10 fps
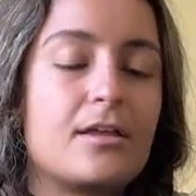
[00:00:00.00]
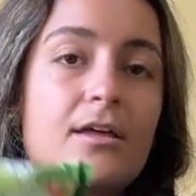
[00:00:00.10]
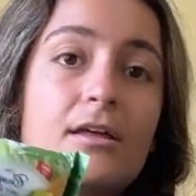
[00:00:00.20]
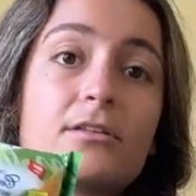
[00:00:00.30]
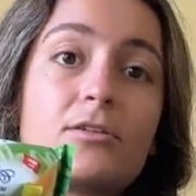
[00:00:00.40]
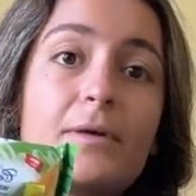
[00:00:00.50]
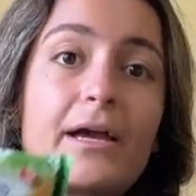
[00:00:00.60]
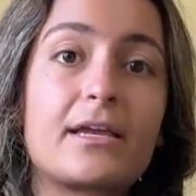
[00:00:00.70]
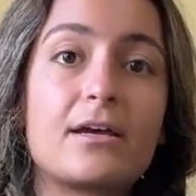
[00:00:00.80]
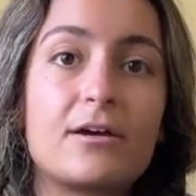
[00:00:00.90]
a little
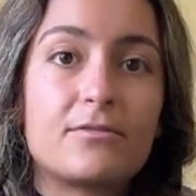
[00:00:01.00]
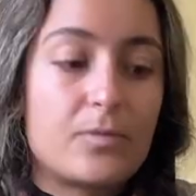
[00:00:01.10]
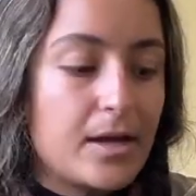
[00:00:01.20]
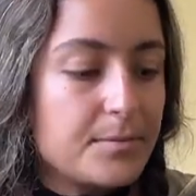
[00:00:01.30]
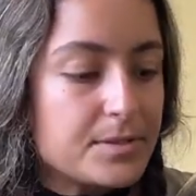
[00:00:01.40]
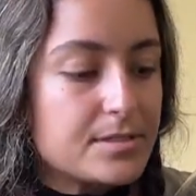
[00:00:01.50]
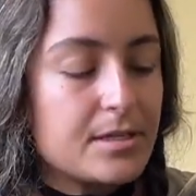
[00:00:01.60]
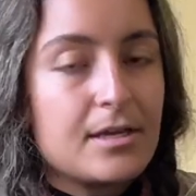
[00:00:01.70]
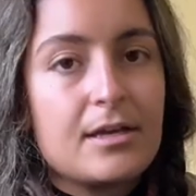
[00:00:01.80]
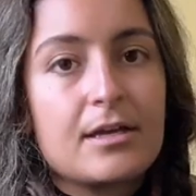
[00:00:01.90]
packet of wipes,
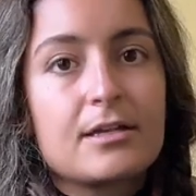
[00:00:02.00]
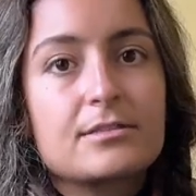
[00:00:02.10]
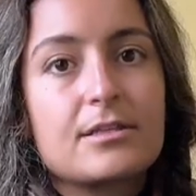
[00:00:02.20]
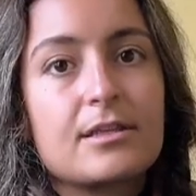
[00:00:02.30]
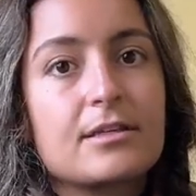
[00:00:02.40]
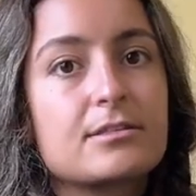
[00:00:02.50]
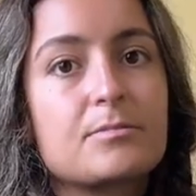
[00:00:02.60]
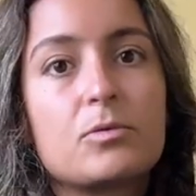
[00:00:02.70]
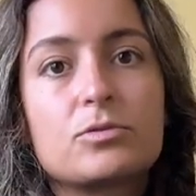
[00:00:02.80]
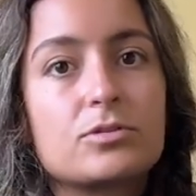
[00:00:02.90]
because the thing is,
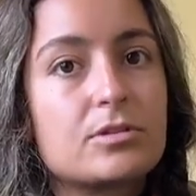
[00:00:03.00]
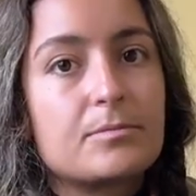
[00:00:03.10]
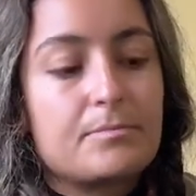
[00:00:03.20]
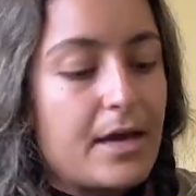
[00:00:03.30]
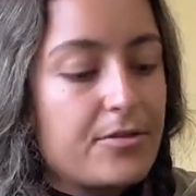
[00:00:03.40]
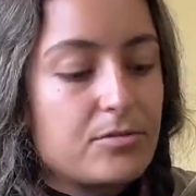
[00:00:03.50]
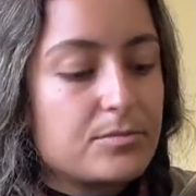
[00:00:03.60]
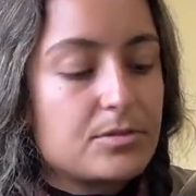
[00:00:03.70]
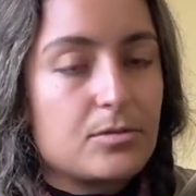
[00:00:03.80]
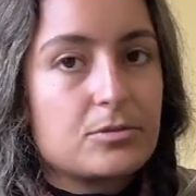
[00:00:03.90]
most of the bathrooms,
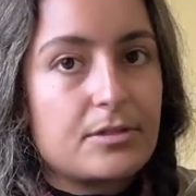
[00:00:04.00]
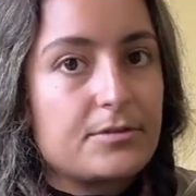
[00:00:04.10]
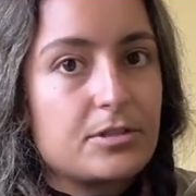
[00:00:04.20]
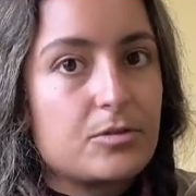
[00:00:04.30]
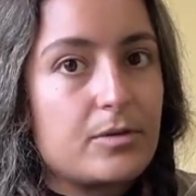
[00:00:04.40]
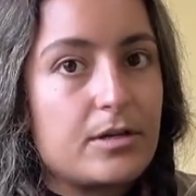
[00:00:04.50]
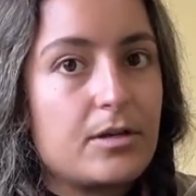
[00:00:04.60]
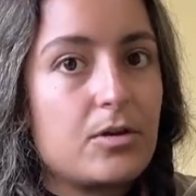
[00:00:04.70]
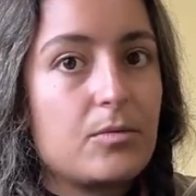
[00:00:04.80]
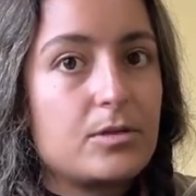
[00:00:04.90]
almost every single one,
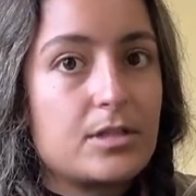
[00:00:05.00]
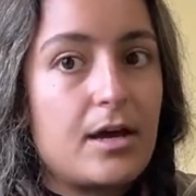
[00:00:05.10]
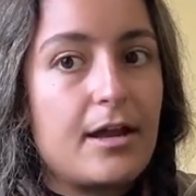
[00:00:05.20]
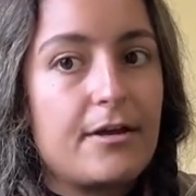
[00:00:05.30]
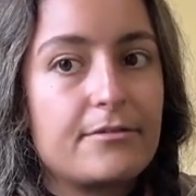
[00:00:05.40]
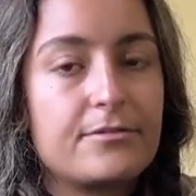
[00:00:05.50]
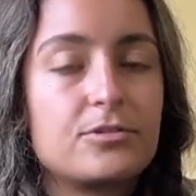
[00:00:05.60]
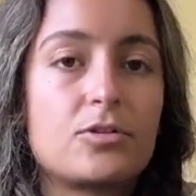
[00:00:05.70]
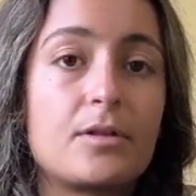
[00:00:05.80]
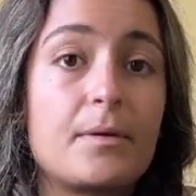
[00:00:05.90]
will not have
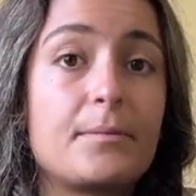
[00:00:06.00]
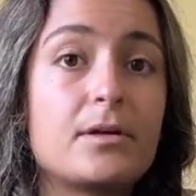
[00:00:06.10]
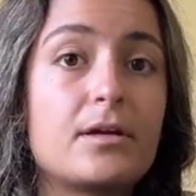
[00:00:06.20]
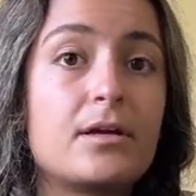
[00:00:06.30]
toilet paper.